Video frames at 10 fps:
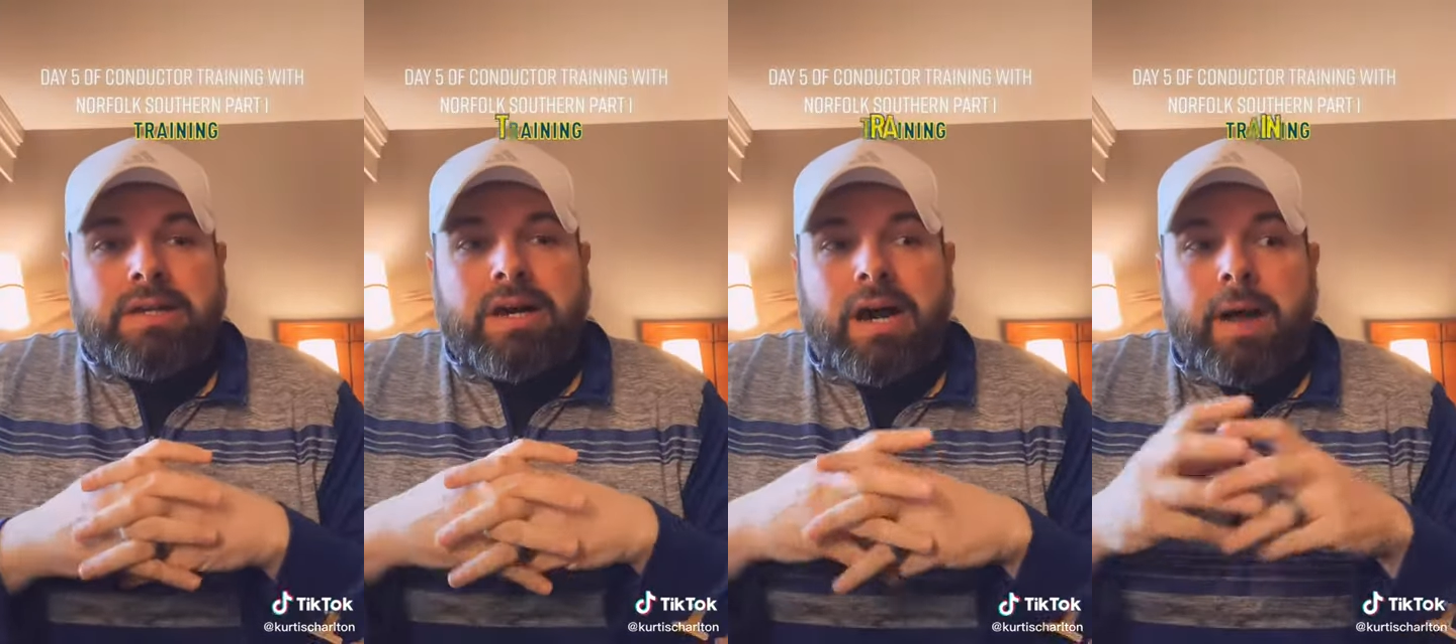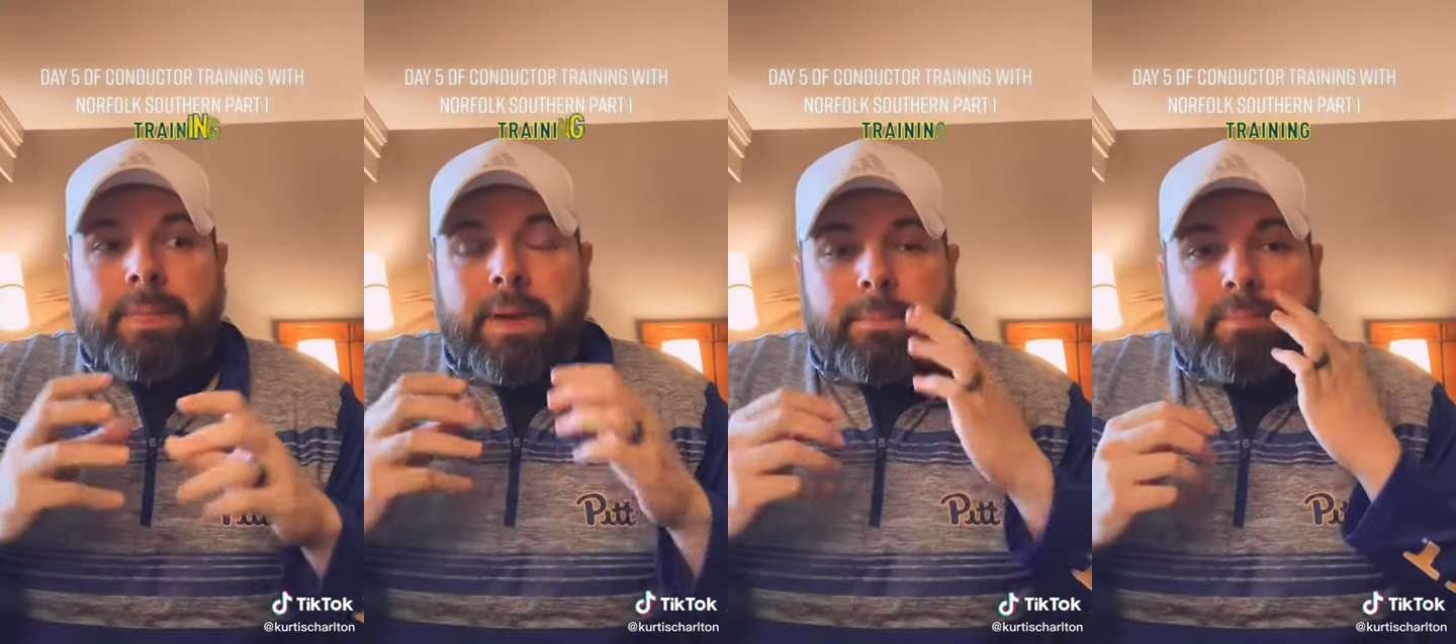
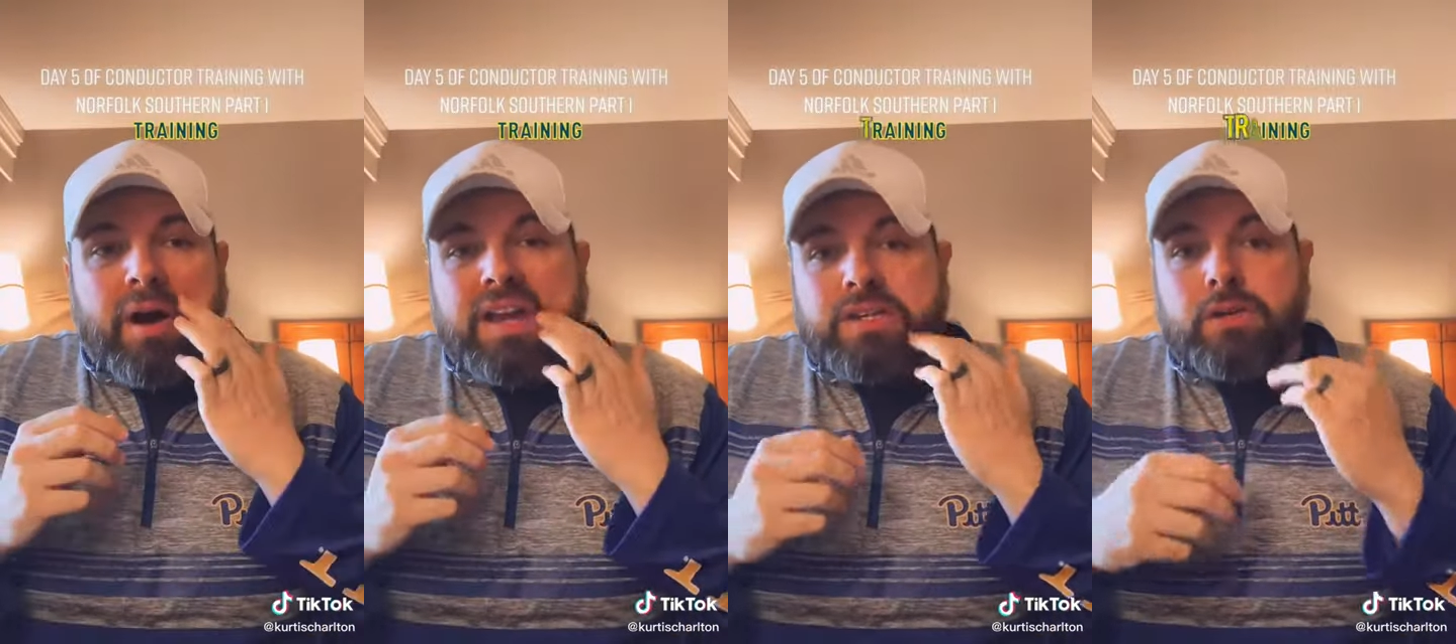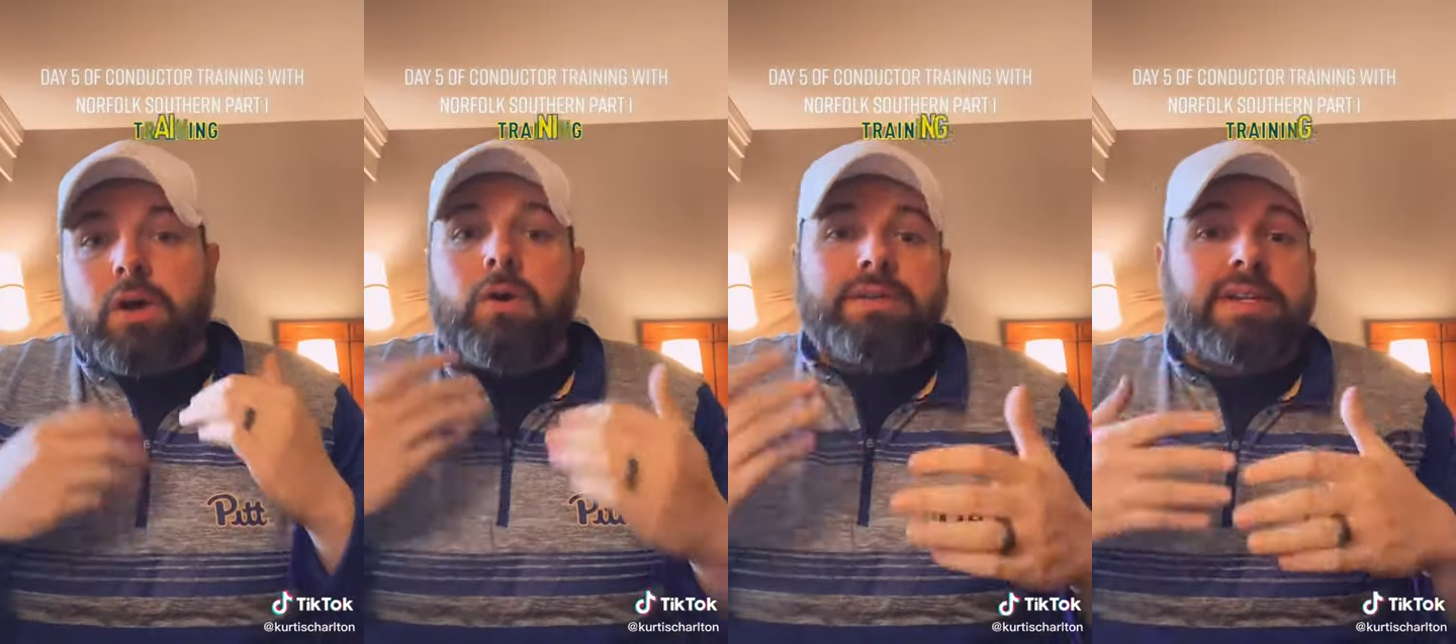um, but you're
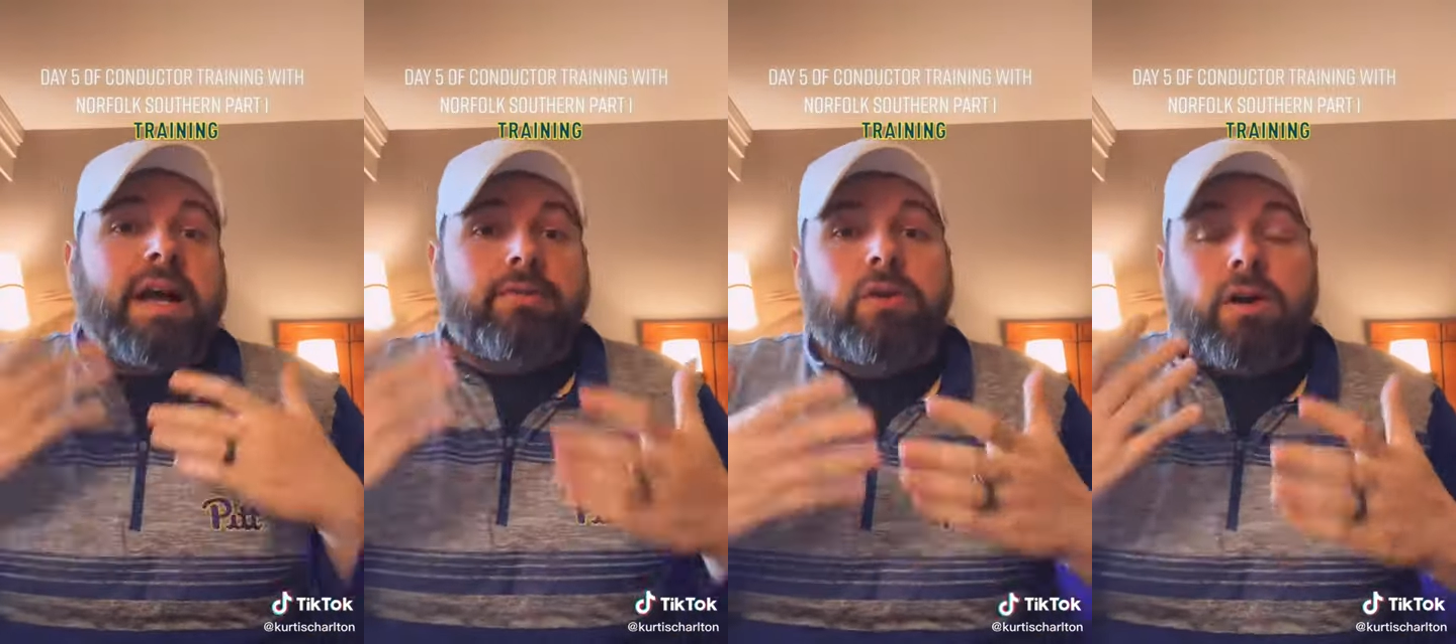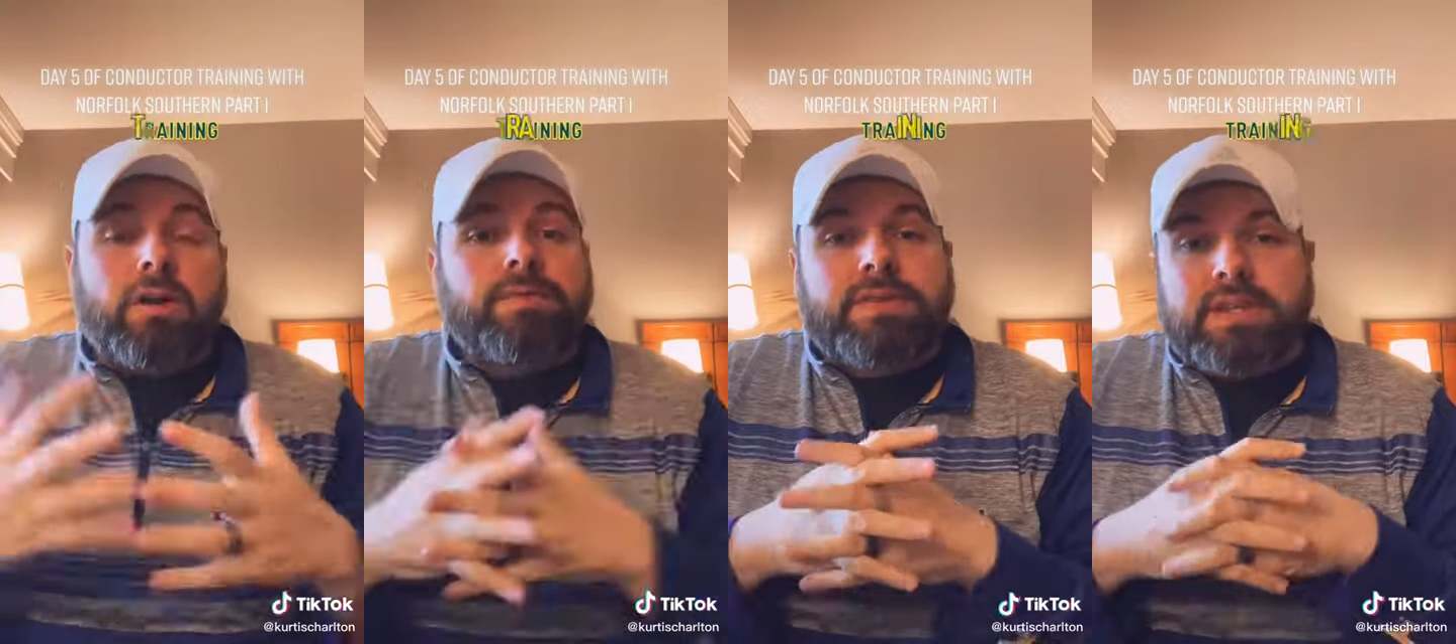going to cover
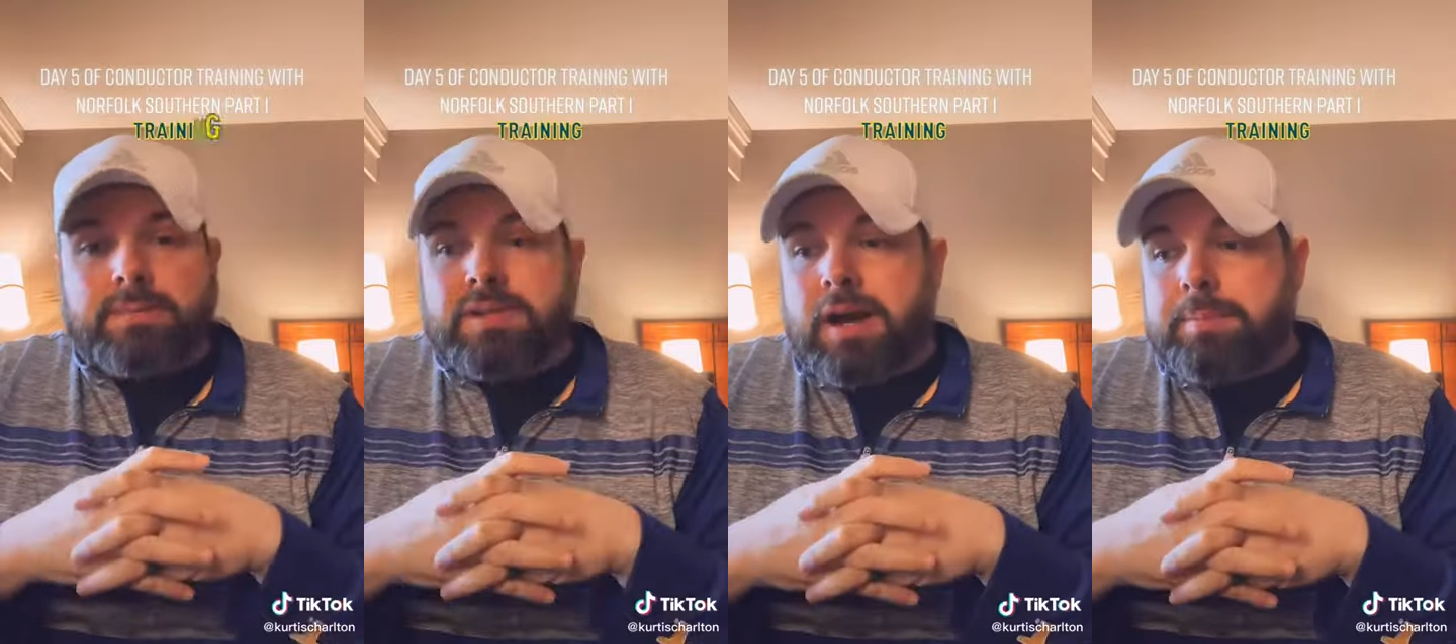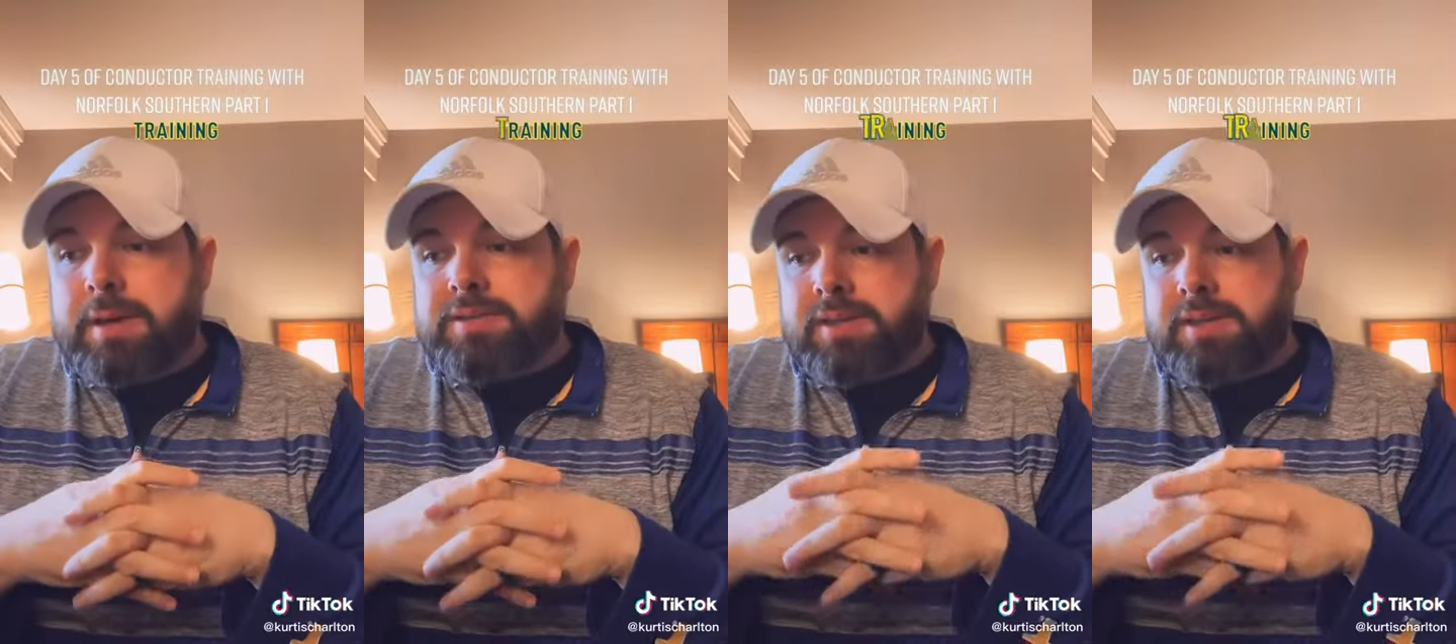all of the same topics.